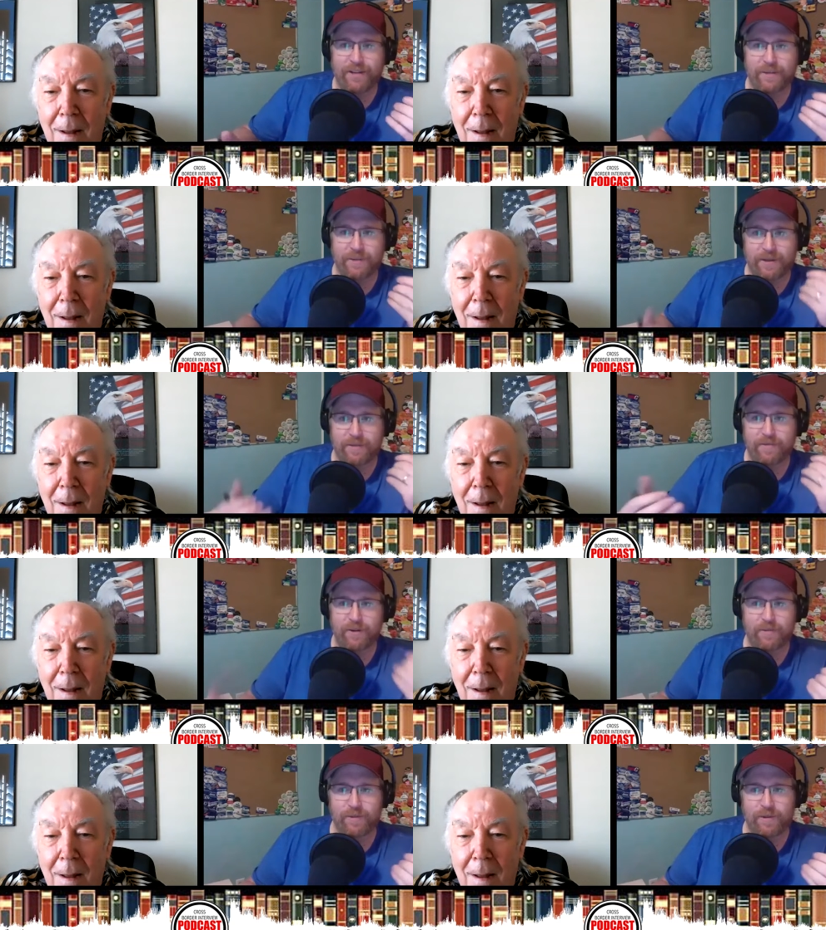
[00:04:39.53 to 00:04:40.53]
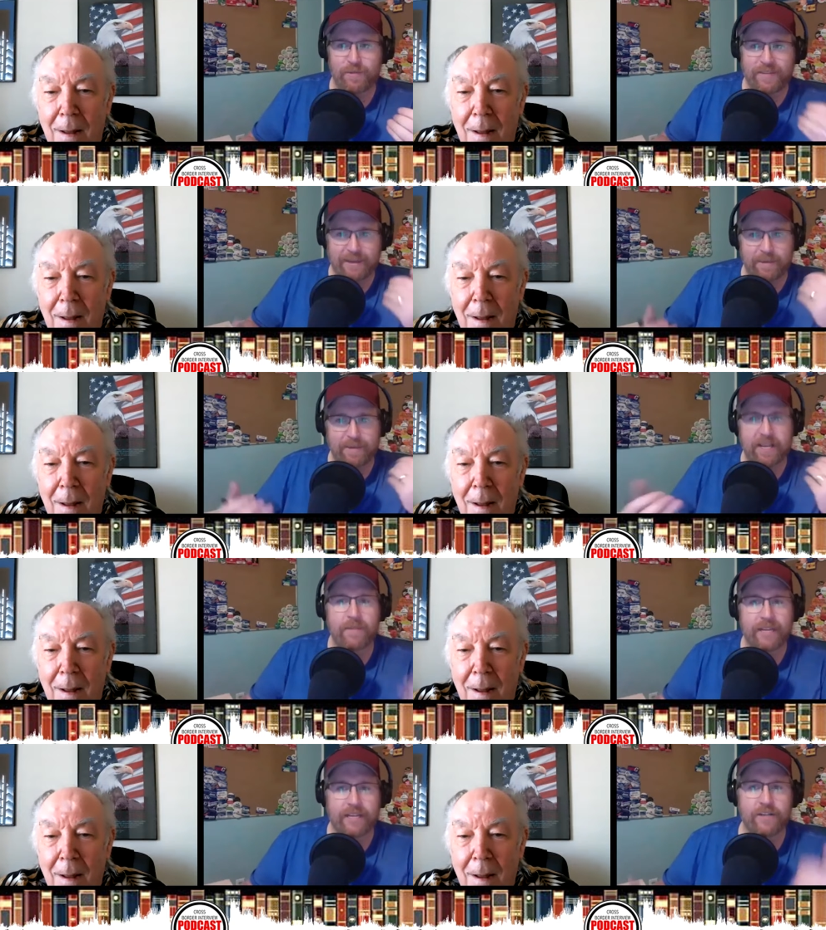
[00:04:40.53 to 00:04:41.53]
Speaker 1: to put out the first book, but did it
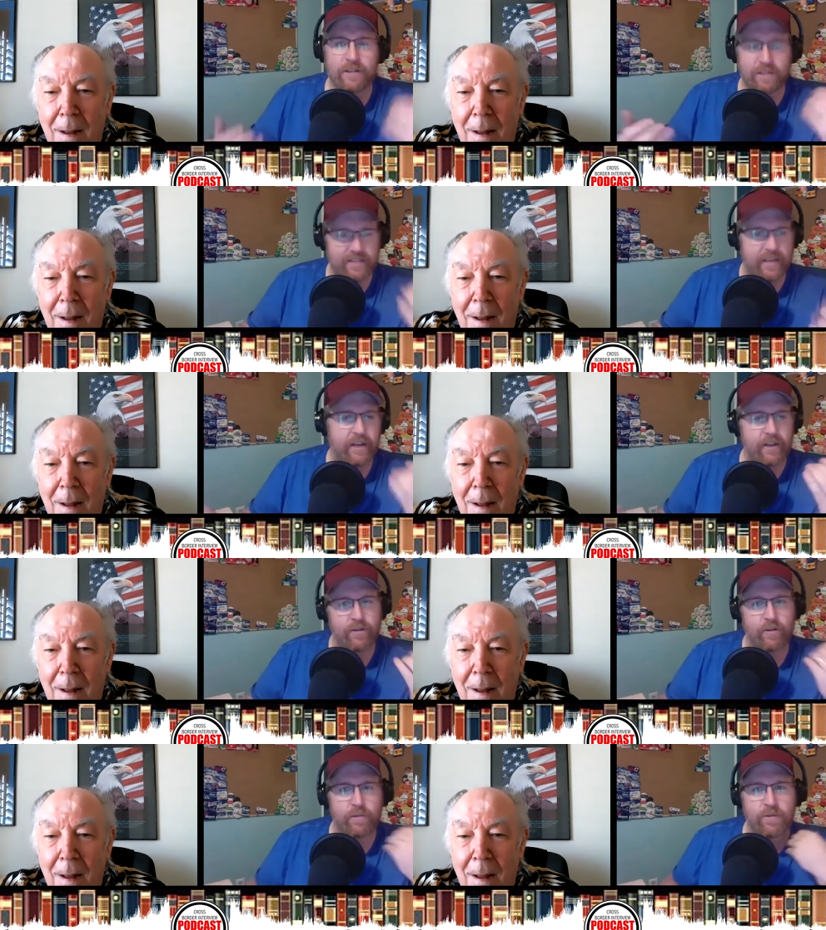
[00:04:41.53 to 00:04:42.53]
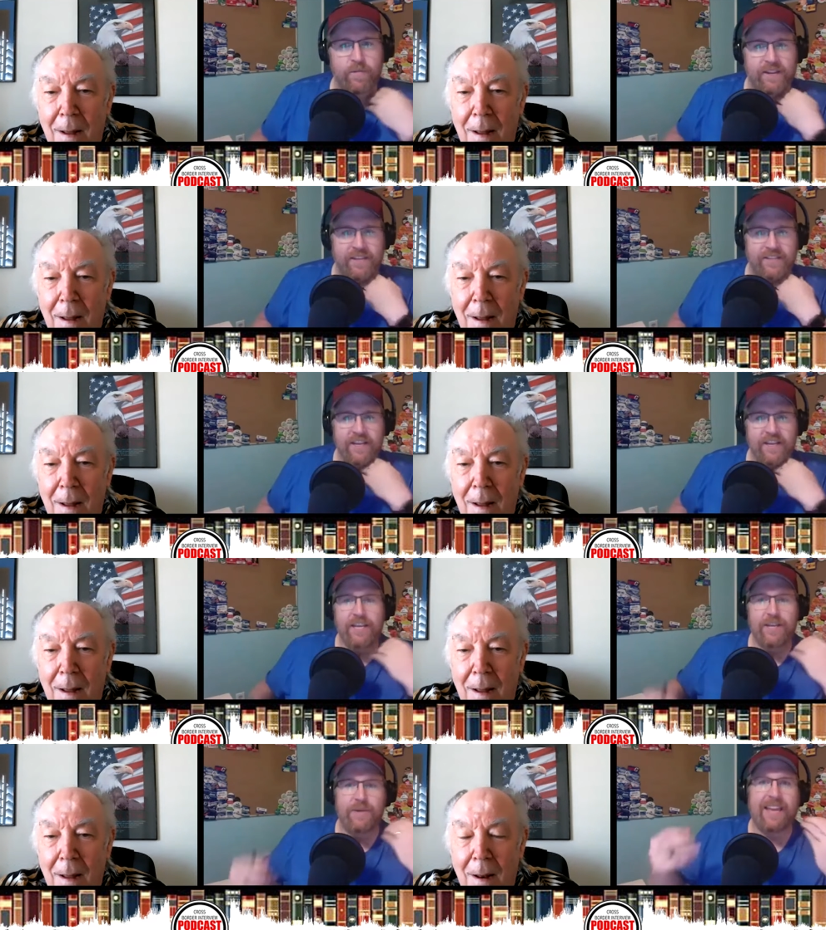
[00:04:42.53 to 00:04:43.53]
become easier, the second and third book? Because
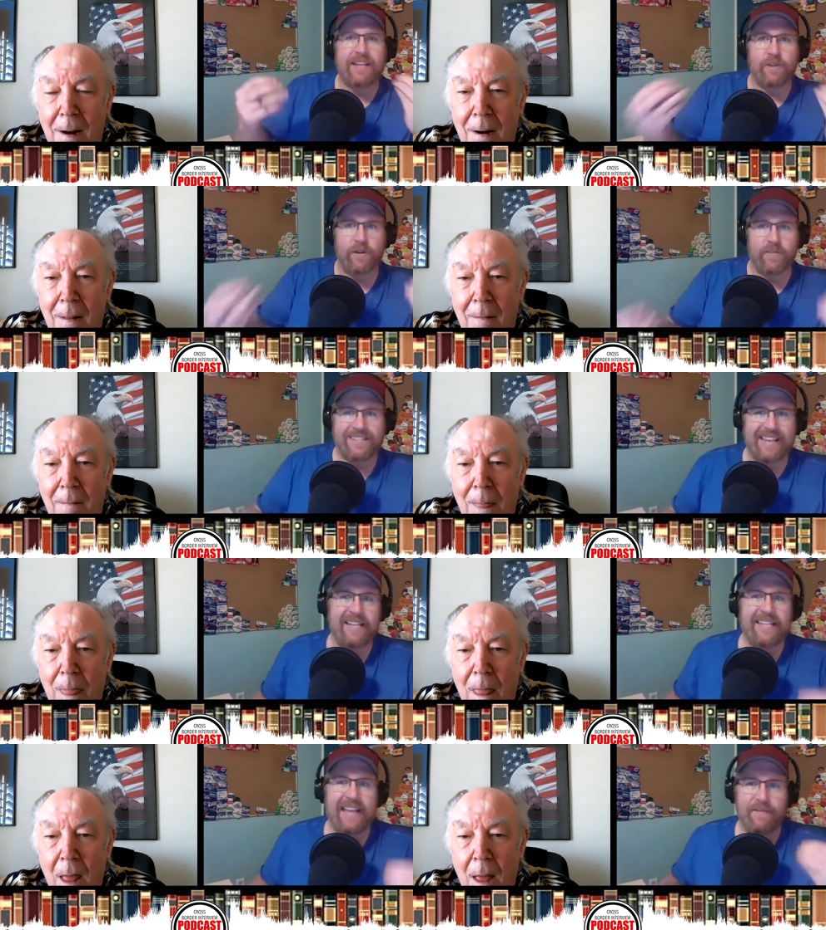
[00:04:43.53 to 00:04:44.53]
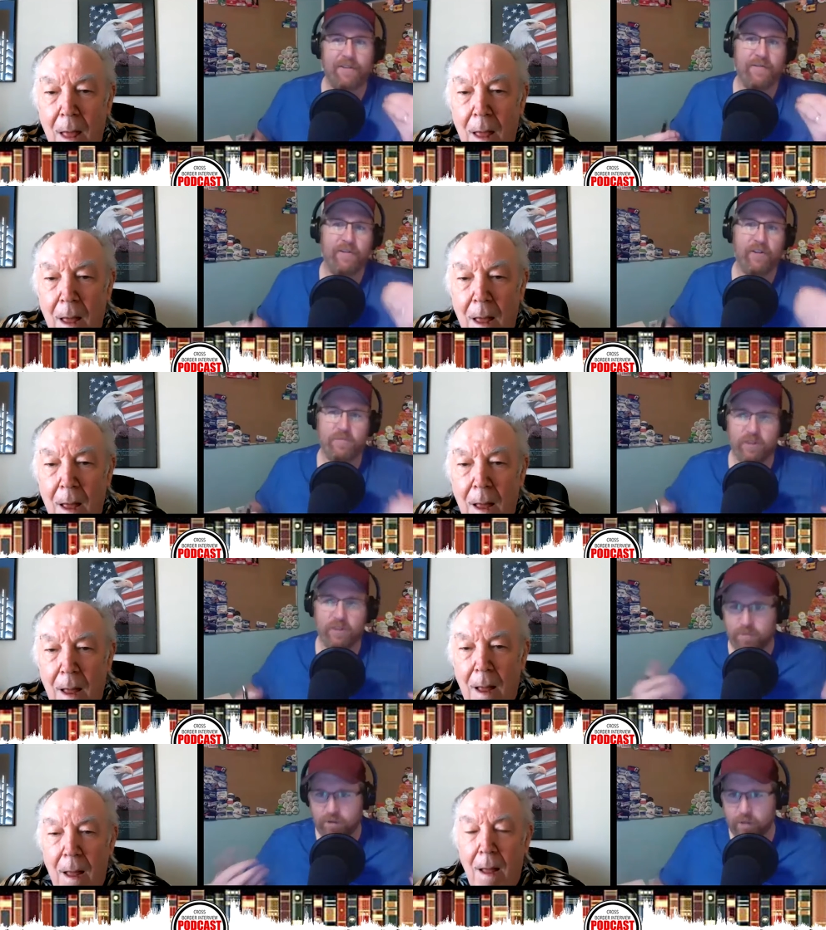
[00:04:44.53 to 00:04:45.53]
you get sort of a sense after the first book
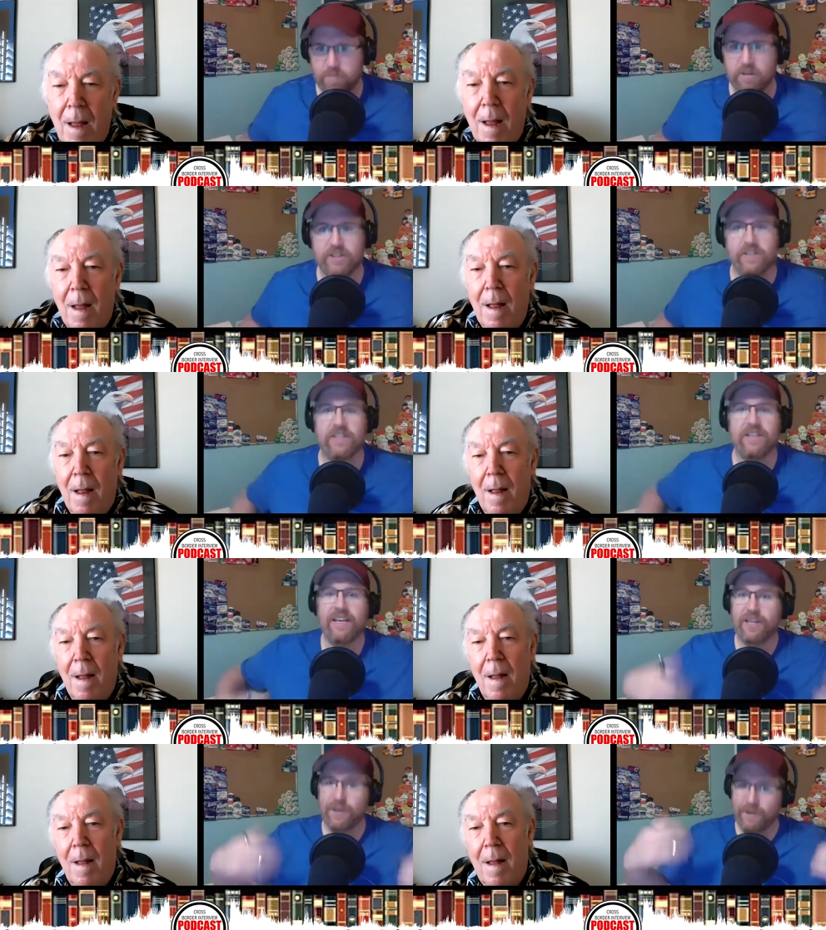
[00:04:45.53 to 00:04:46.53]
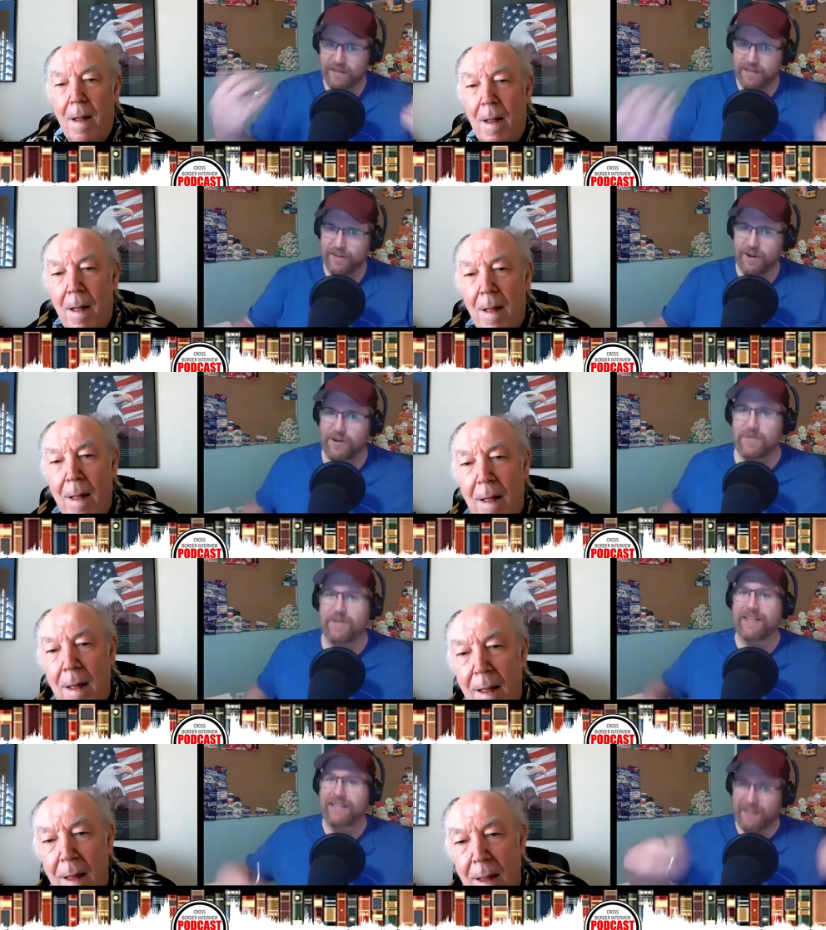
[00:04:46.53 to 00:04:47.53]
you publish, you can start
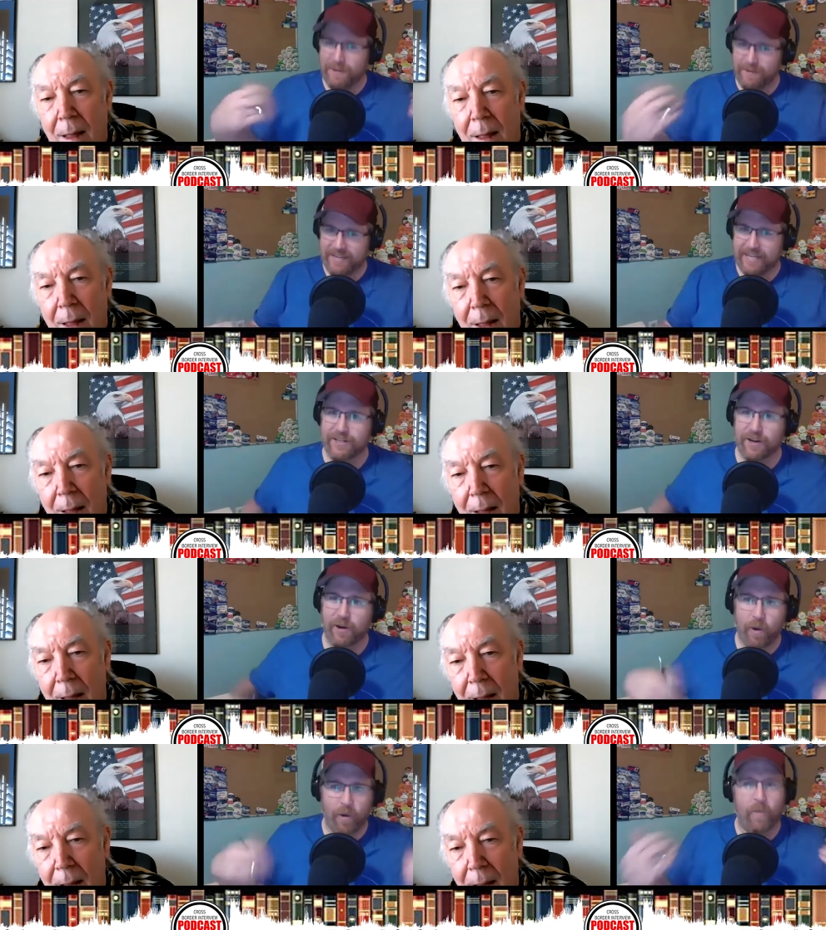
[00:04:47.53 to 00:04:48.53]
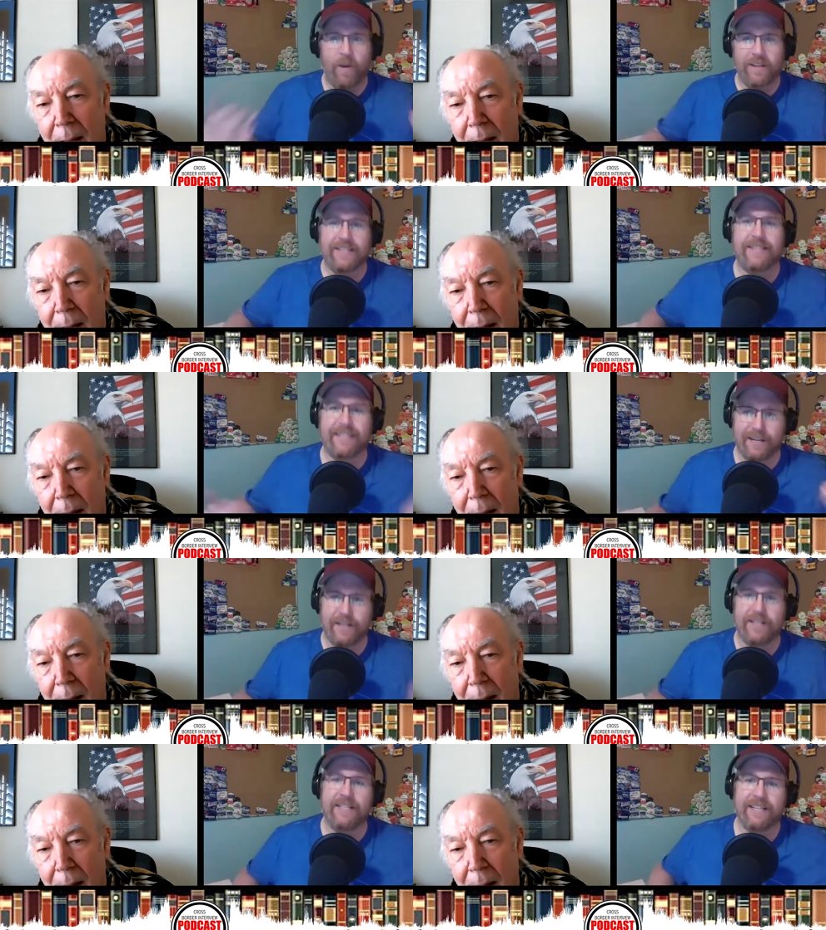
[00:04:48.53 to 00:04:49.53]
doing this a little bit easier, or was it
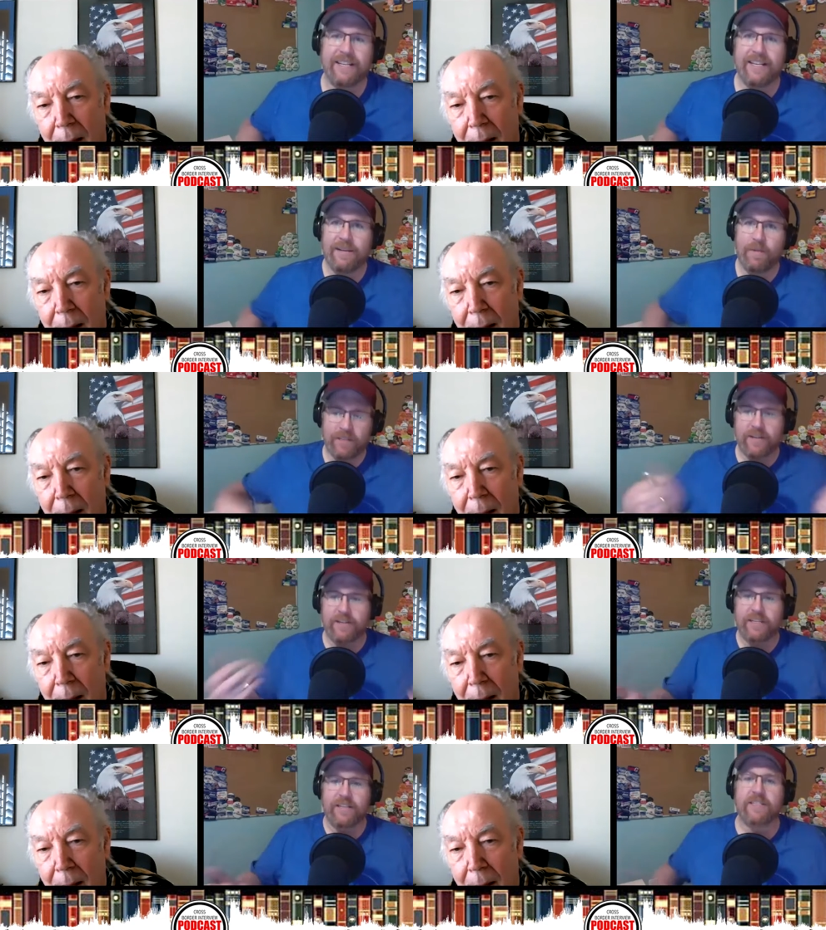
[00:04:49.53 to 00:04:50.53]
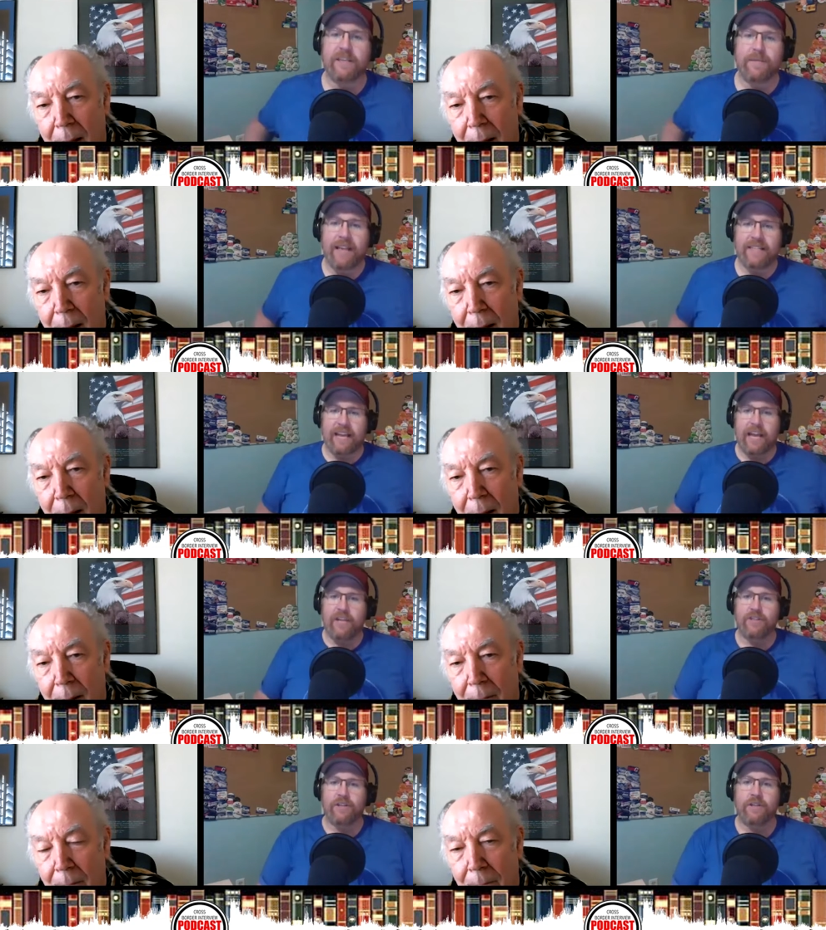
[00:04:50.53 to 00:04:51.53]
still, was there still some
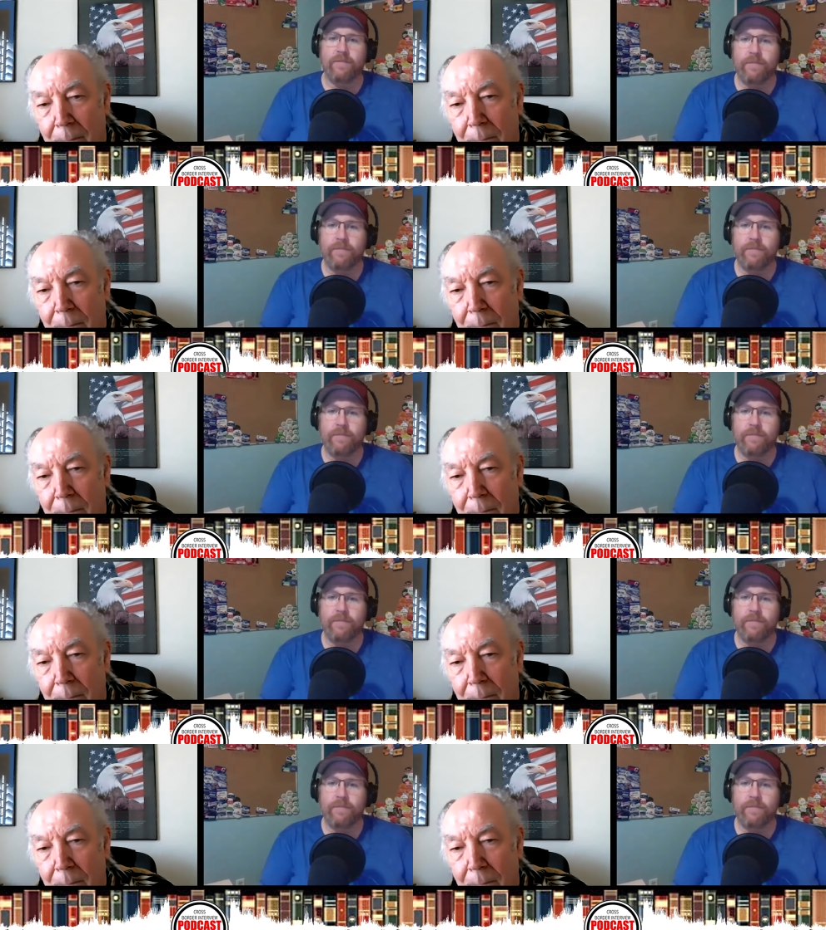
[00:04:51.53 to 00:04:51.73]
hesitation?